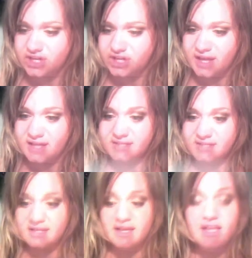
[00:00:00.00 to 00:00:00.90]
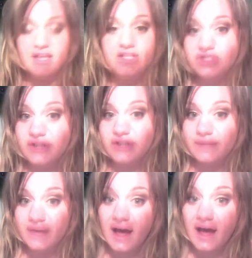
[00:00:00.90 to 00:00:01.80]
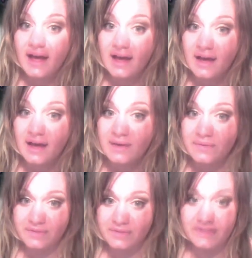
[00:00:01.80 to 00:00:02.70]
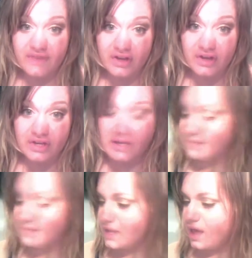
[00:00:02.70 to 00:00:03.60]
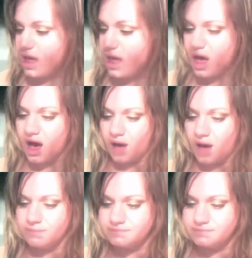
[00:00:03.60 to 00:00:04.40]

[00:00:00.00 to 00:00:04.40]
is très bien, which means very good, um,